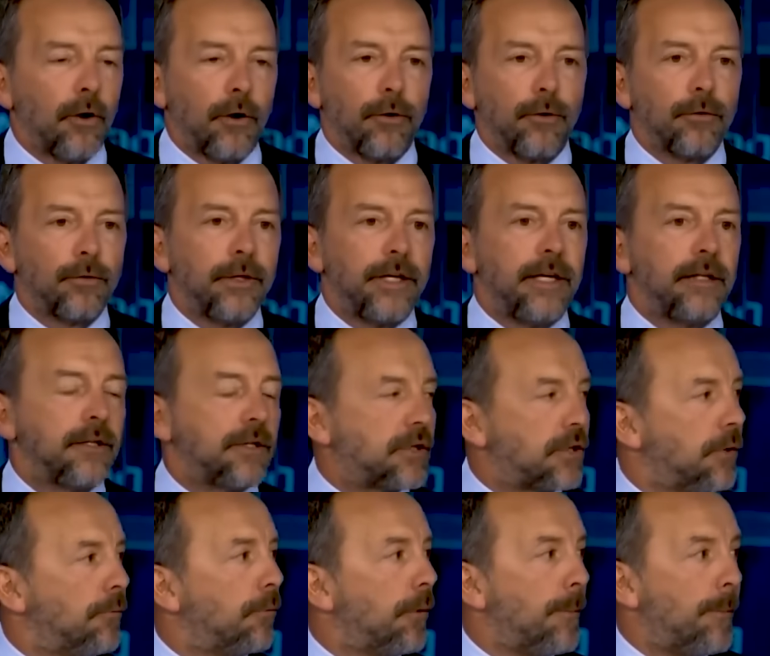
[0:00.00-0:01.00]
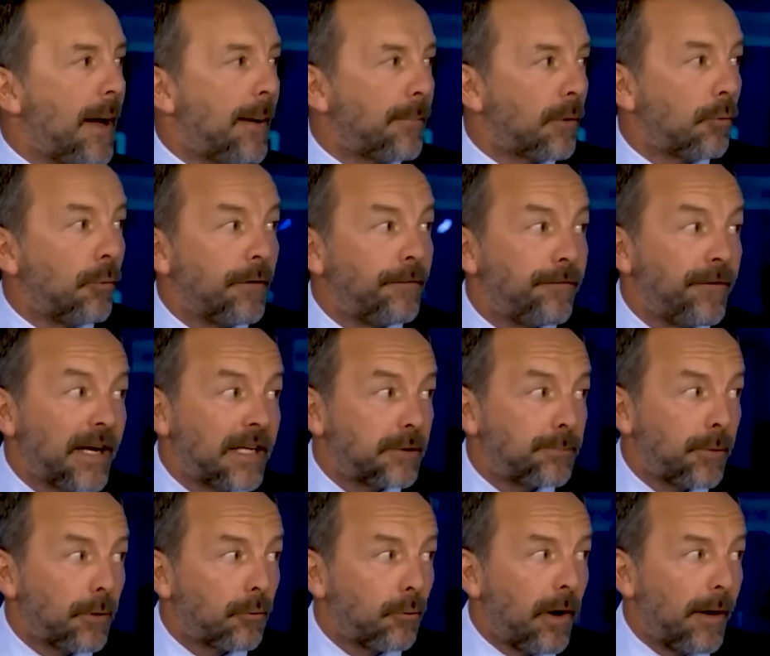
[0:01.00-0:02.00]
Early in the, remember when
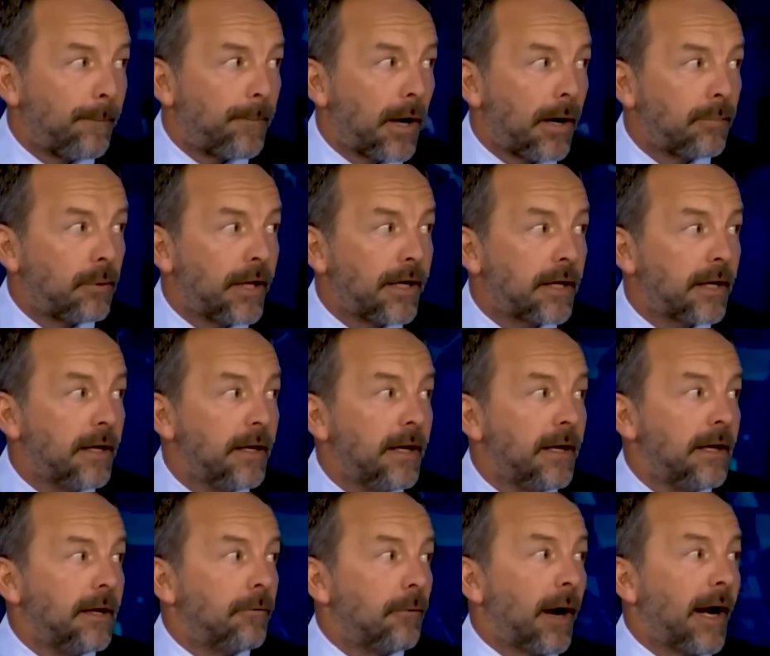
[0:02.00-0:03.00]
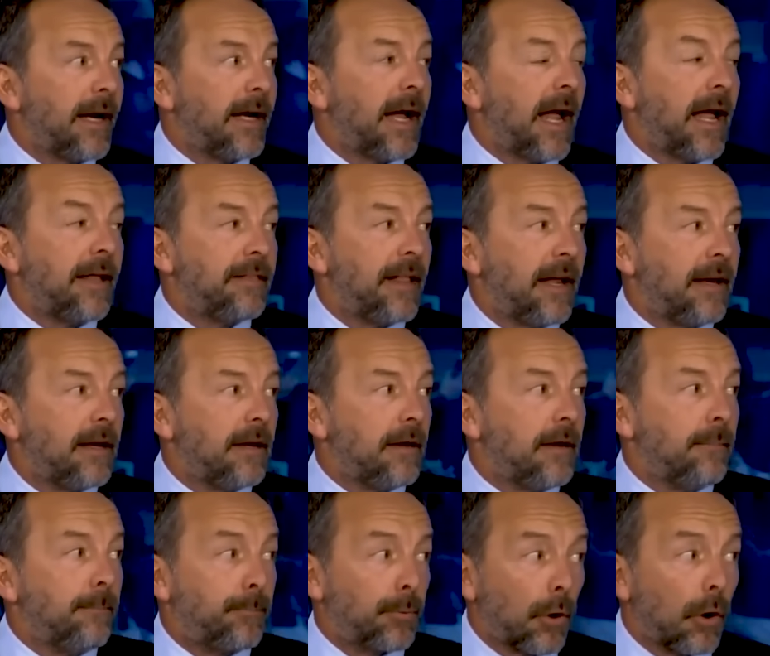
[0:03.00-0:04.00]
Facebook went public? right? And then it,
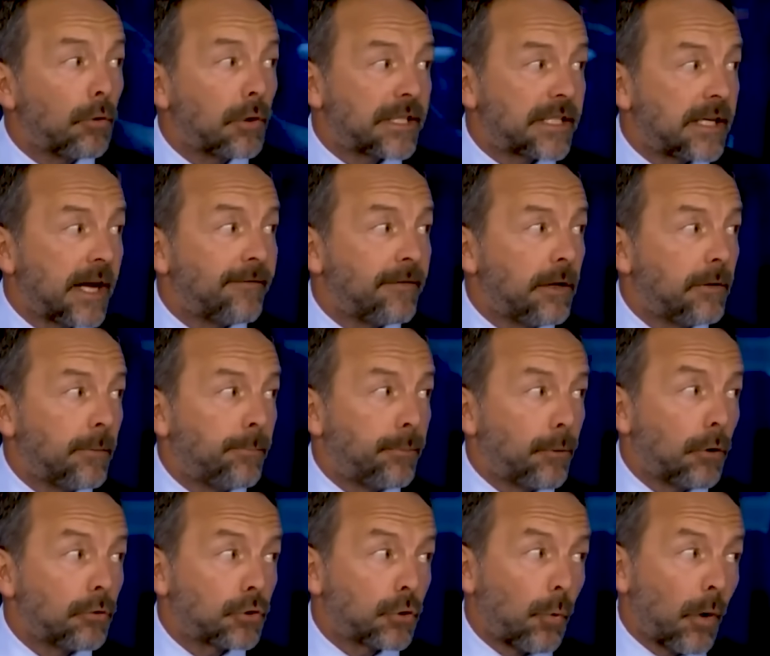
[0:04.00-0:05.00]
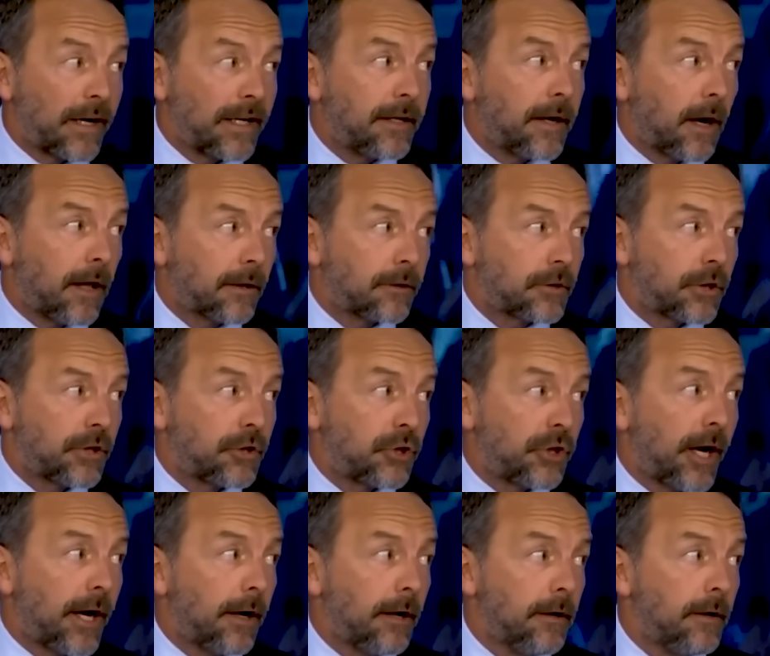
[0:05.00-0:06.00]
it, broke seven, it broke twenty dollars a
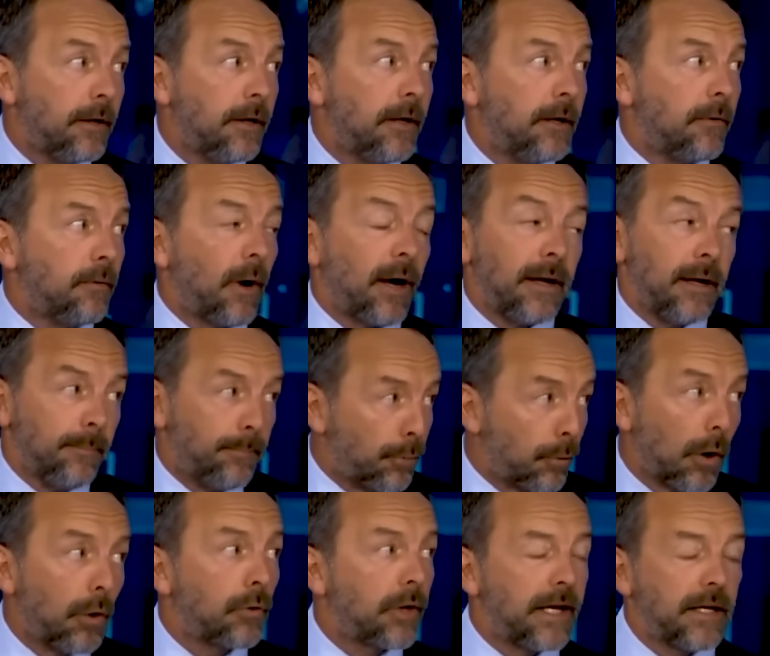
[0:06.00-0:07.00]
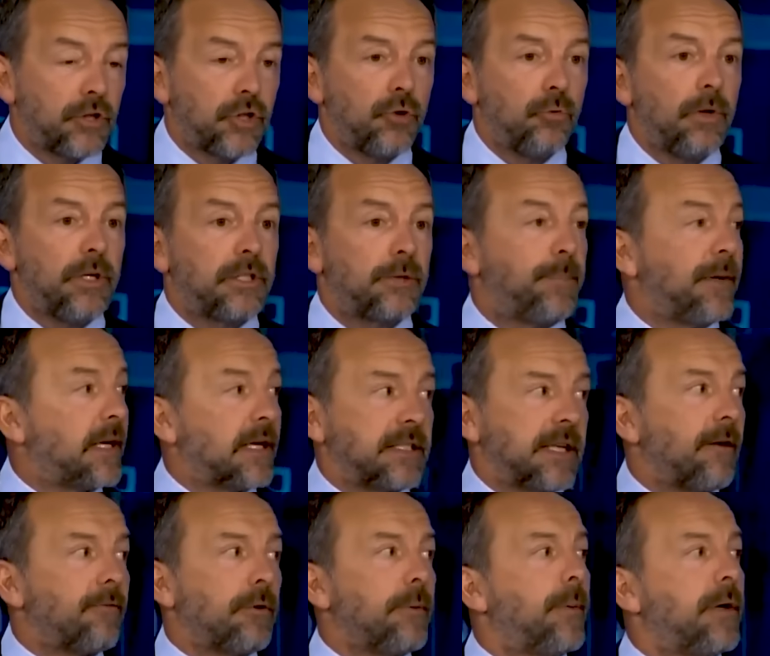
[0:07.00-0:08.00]
share, yeah. right? It broke issuance
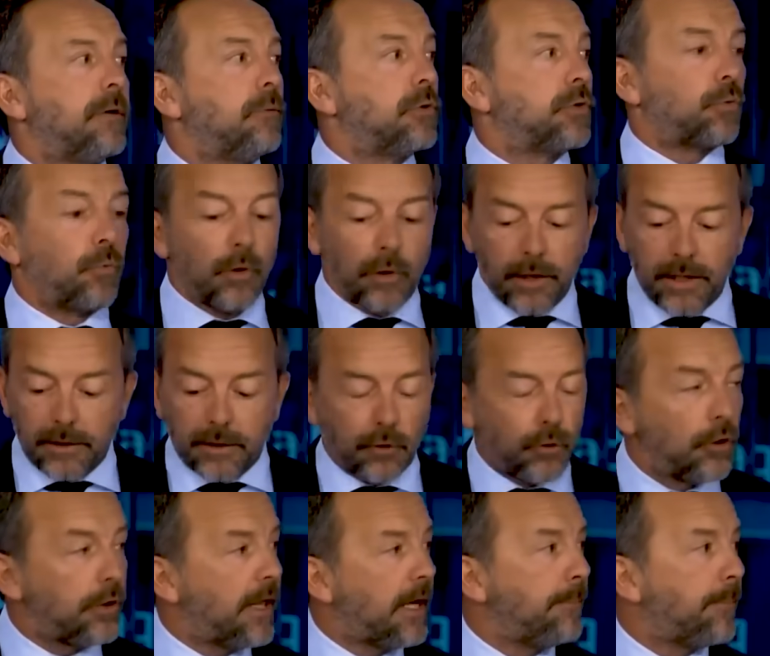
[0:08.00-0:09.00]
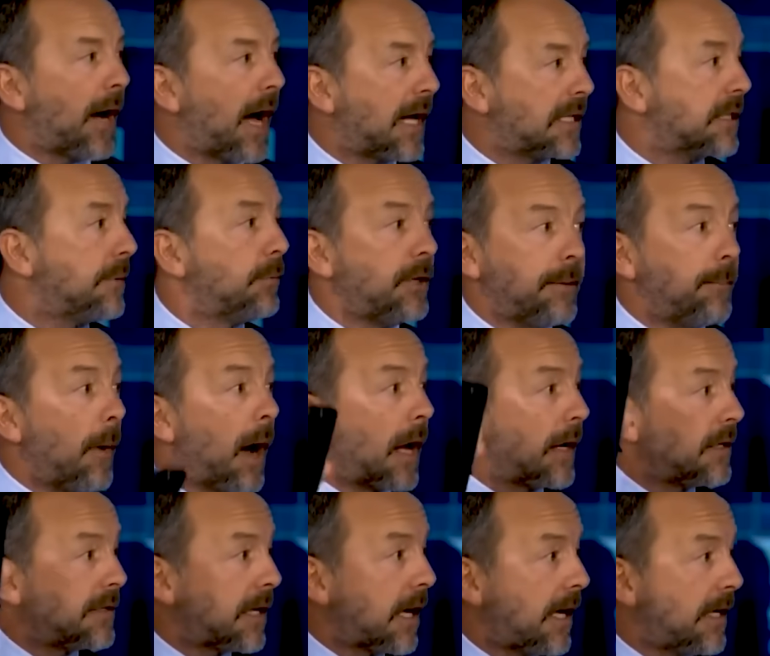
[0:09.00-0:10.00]
because everybody was worried: could they possibly
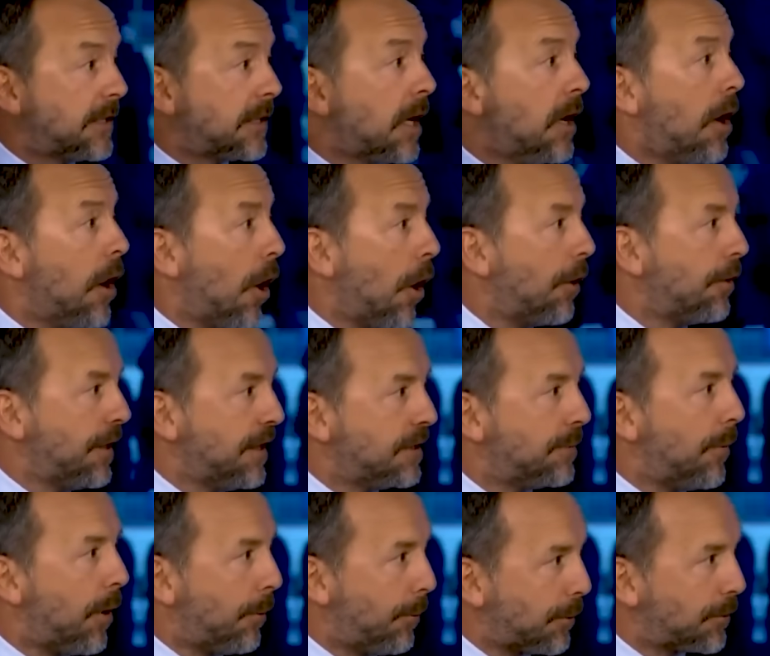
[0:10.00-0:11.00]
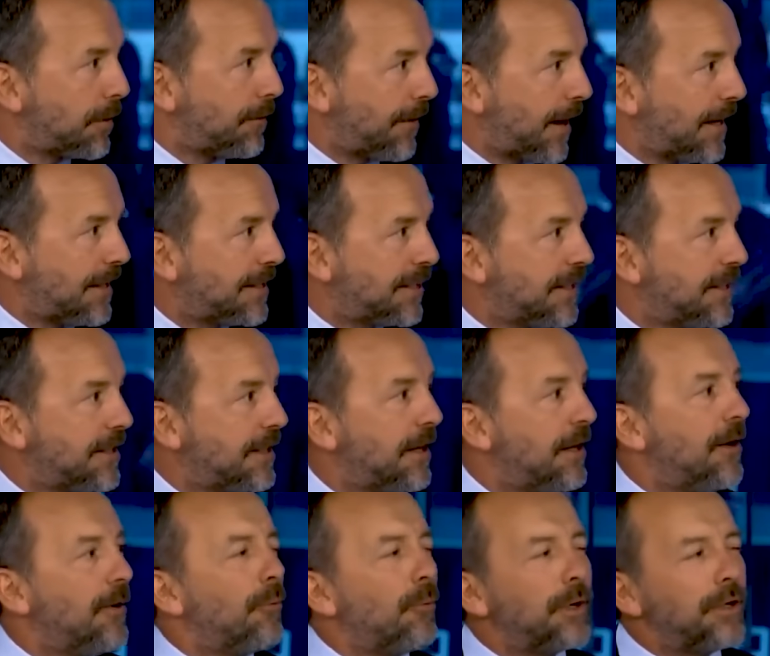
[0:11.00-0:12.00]
monetize on these mobile devices?
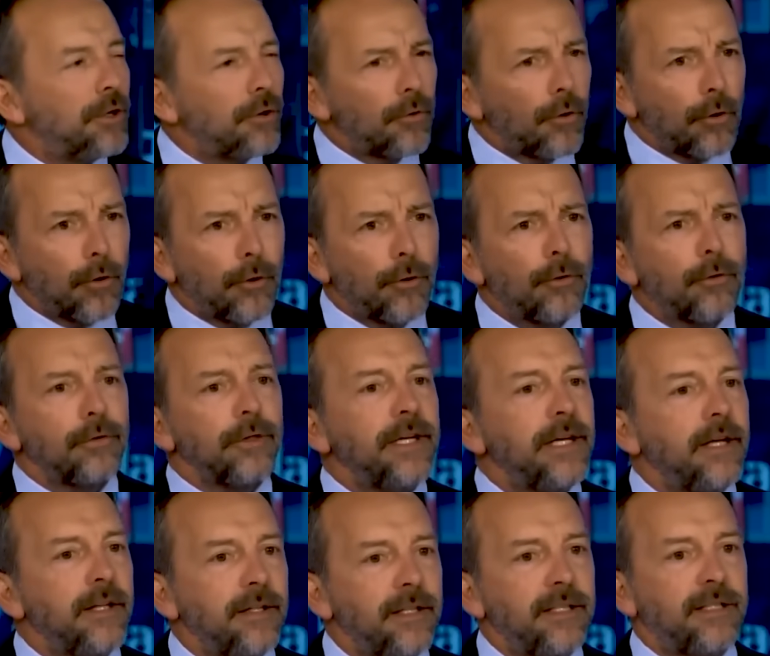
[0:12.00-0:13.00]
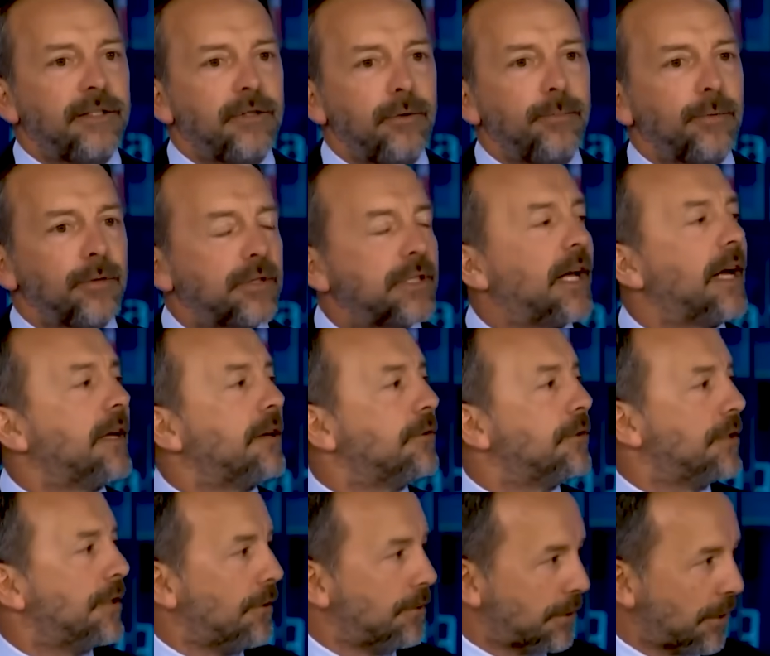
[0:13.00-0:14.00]
when you're early in these super
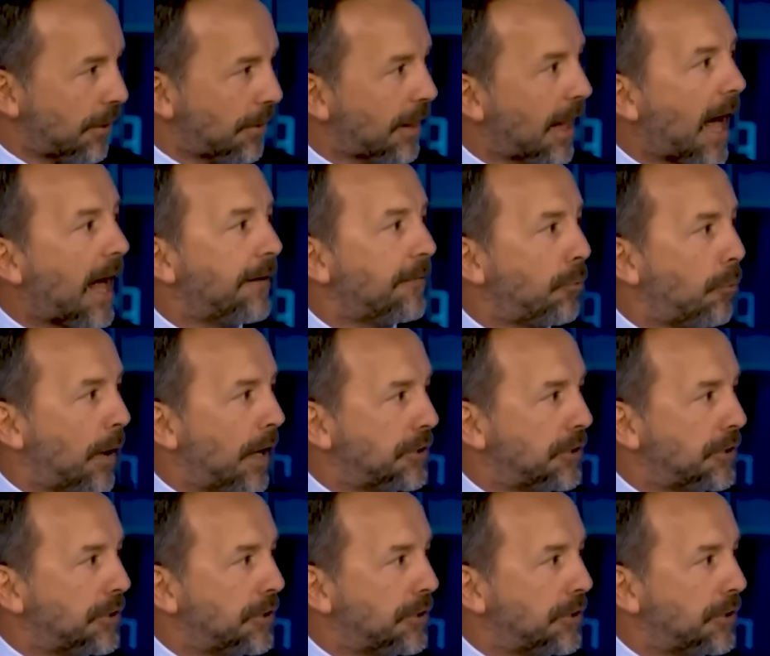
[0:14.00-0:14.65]
cycles, there's a lot of